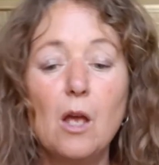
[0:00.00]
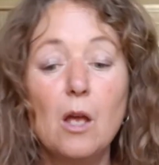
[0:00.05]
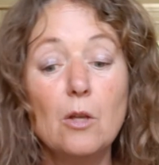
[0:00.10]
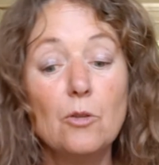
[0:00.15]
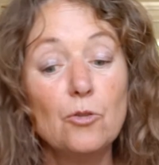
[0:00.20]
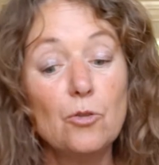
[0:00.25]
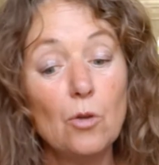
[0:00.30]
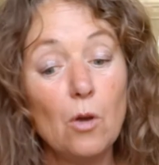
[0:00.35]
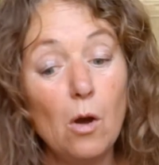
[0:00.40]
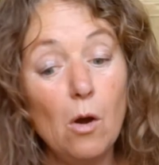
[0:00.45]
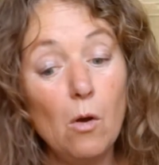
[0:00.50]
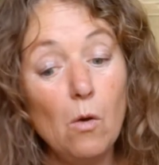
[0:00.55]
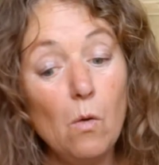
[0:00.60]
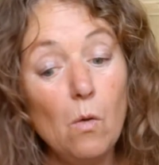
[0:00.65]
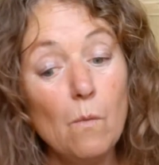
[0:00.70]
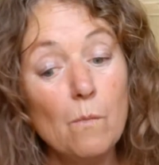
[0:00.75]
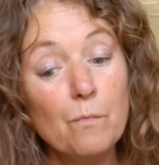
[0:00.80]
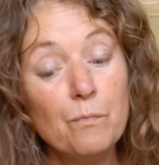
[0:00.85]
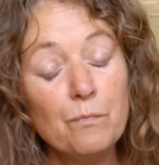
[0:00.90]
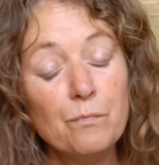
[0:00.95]

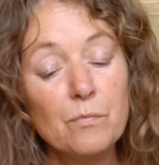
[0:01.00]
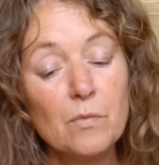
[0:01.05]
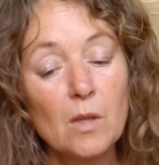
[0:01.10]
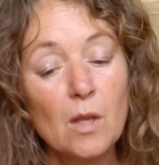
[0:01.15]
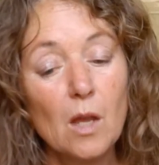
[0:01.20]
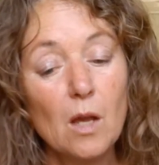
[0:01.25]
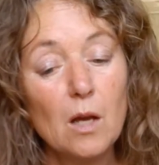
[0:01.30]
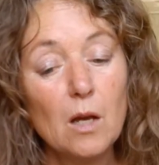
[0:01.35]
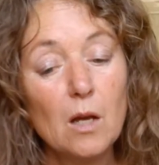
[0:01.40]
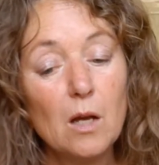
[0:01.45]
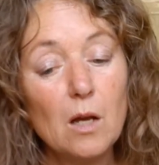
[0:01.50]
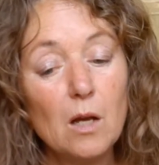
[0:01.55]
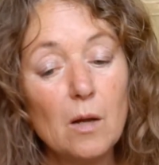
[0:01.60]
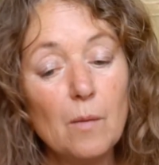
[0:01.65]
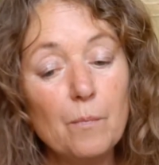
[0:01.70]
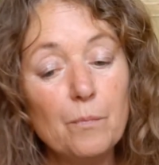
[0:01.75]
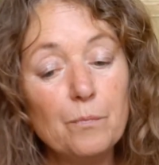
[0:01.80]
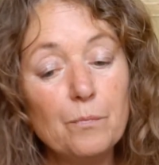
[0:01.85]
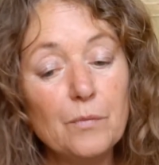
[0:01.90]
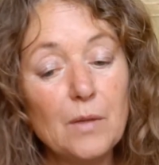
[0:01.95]
So
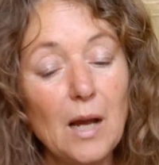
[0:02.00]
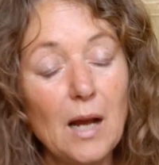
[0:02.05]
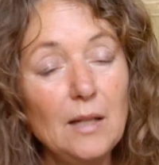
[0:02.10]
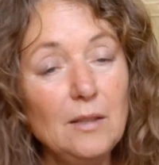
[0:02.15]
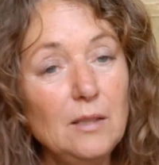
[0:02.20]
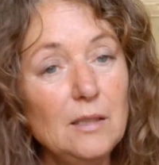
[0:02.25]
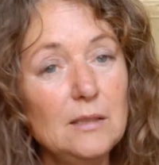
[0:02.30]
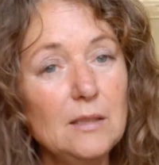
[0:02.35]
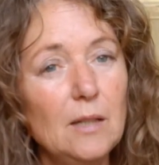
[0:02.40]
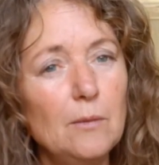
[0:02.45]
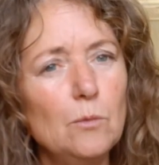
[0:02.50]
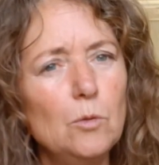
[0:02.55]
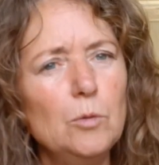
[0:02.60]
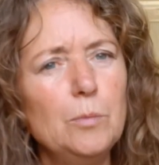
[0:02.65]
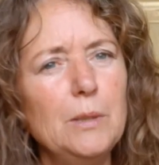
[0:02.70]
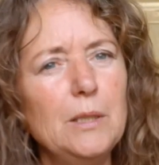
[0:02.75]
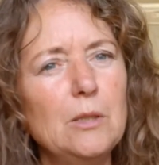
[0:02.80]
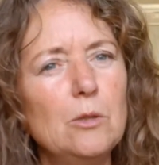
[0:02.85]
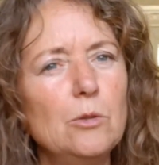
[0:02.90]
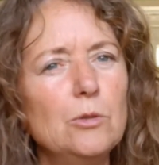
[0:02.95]
um, I think that would
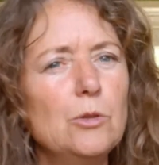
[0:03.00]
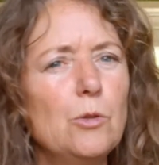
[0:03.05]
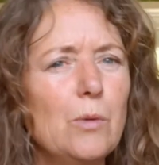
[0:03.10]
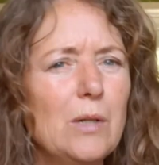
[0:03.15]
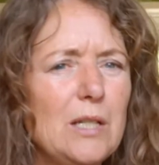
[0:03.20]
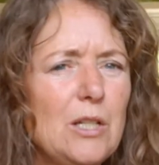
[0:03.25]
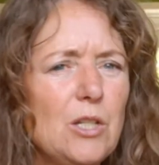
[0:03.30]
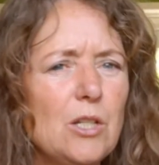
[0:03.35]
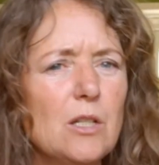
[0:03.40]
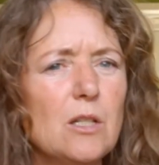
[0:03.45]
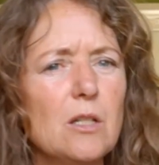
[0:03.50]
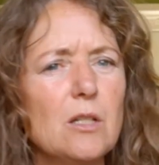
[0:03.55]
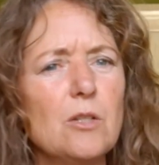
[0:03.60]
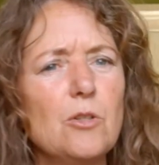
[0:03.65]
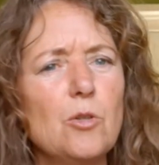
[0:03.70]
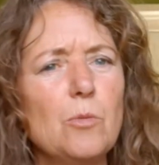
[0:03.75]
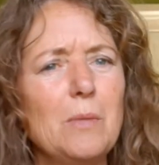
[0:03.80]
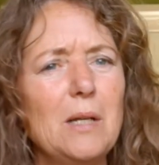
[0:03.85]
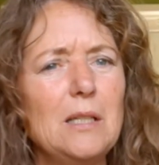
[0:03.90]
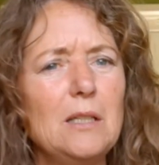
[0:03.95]
be a good question
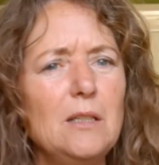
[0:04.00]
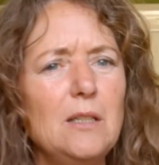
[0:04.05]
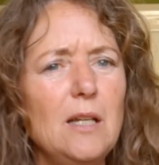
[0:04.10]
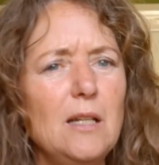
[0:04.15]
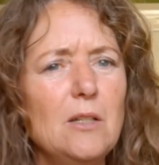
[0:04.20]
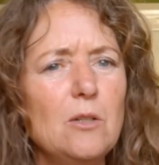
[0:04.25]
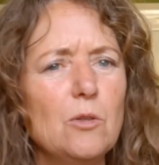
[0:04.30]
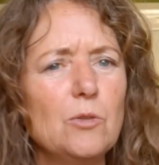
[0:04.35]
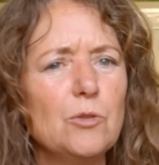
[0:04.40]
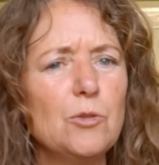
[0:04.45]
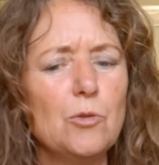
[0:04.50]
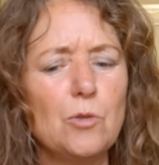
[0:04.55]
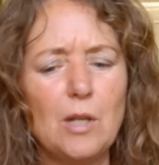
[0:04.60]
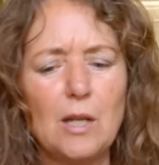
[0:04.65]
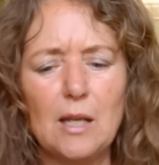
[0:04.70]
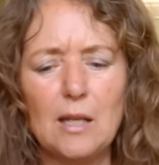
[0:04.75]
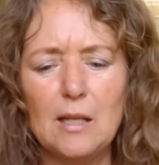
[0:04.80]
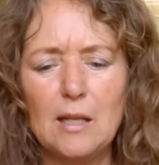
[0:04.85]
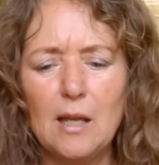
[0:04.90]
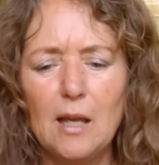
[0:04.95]
to meditate on
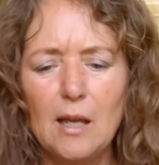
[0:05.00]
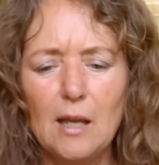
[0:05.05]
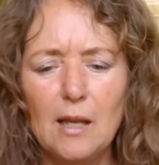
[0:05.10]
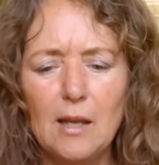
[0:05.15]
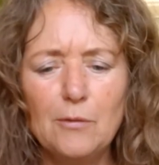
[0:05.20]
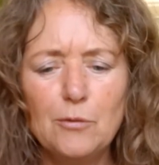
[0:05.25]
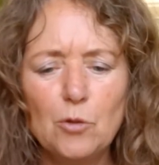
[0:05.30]
today. If